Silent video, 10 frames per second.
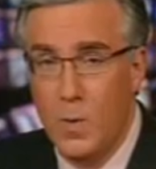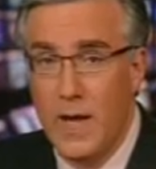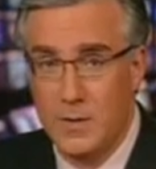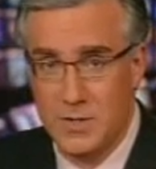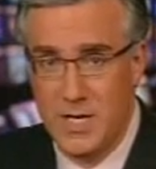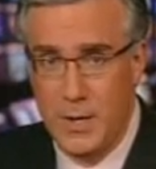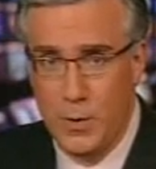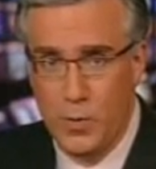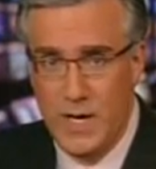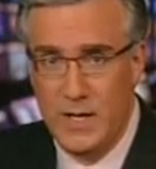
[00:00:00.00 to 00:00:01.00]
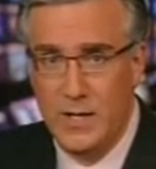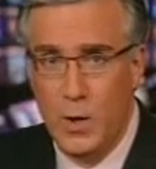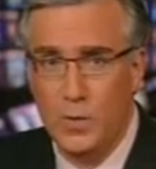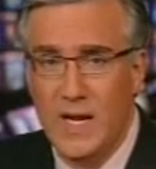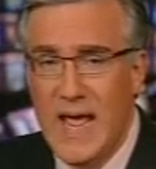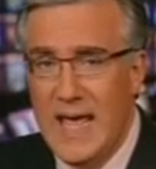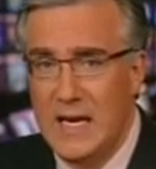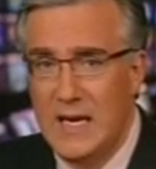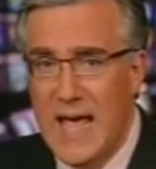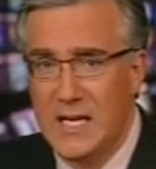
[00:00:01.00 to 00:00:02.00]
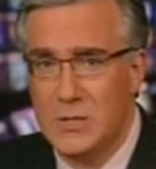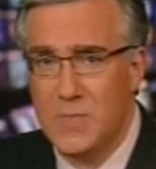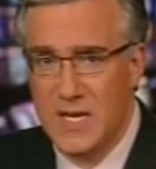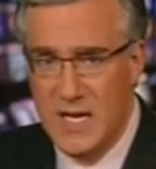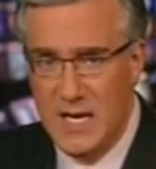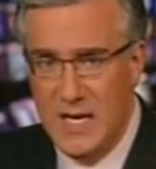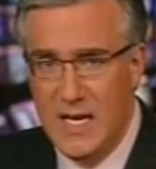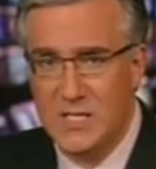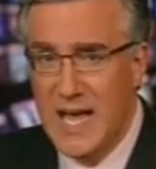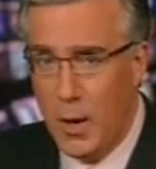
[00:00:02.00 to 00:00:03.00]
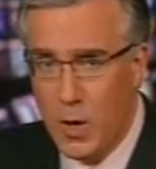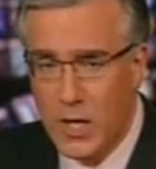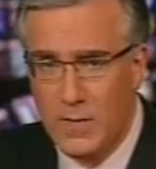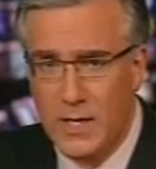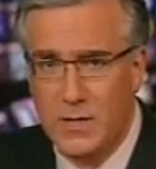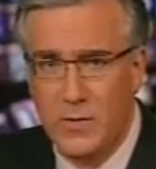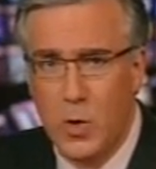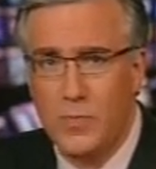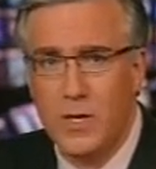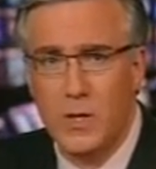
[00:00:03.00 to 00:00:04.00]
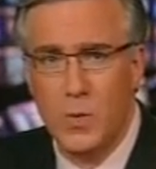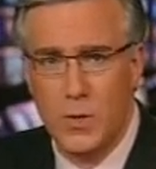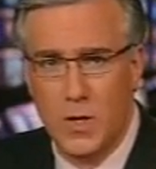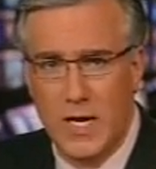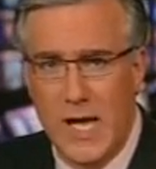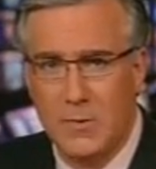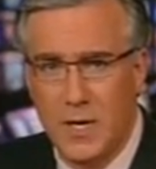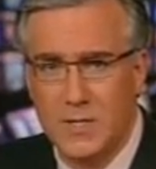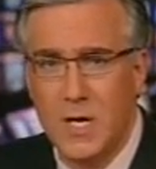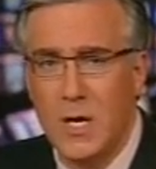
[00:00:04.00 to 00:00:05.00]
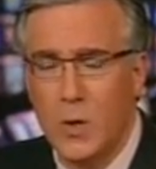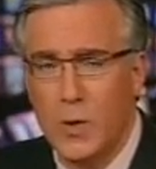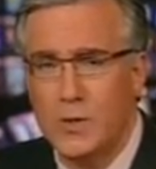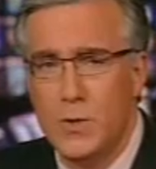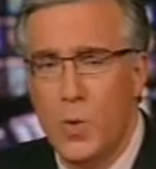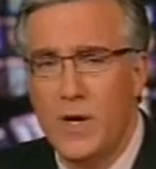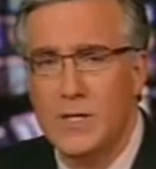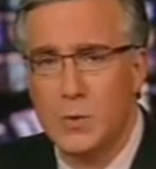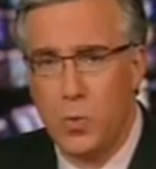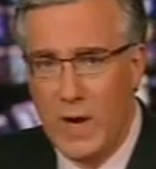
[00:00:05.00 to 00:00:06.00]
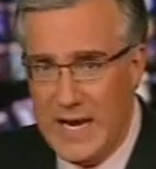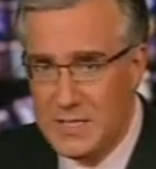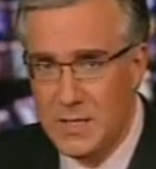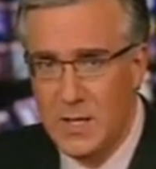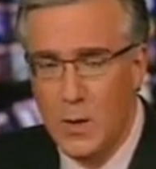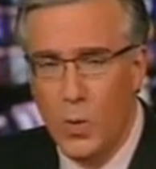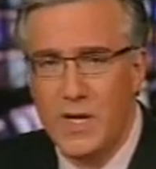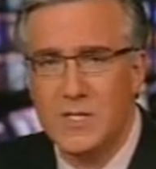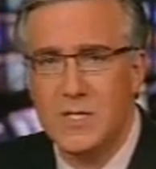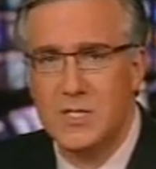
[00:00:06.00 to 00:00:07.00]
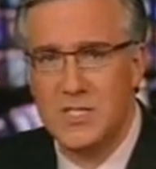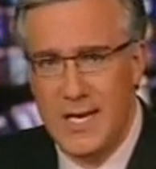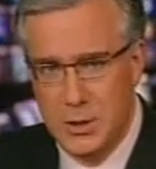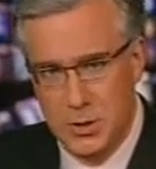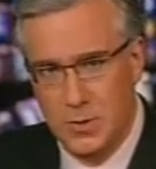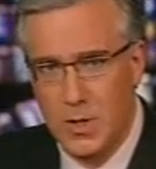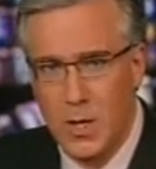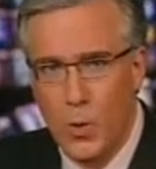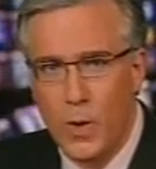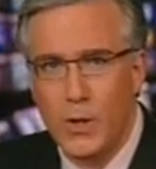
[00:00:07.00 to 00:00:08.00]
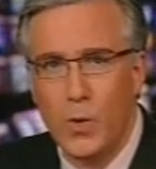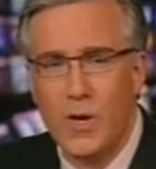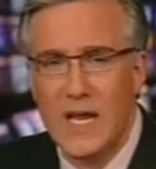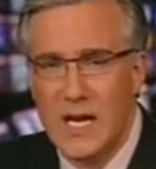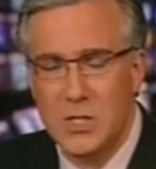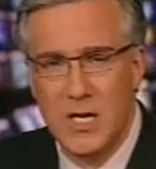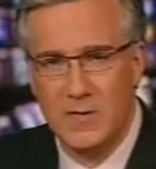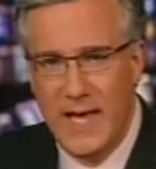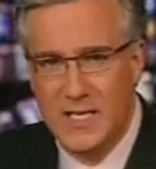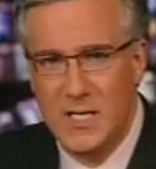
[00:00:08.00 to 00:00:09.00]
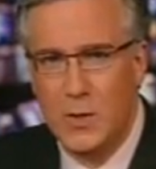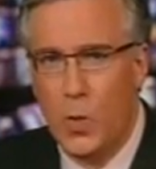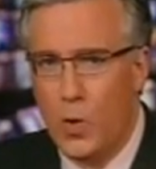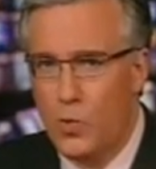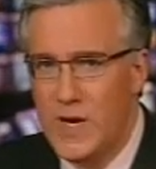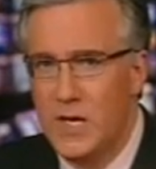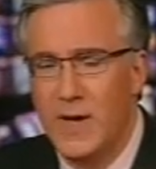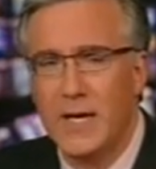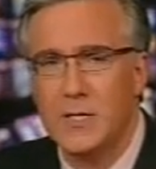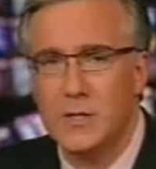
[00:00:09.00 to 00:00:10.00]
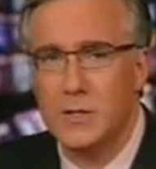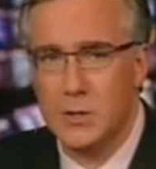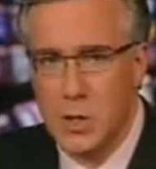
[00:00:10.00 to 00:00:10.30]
Well, Senator Reid, the only end at its beginning is our collective hope that you and your colleagues would do what is right, what is essential, what you were each elected or re-elected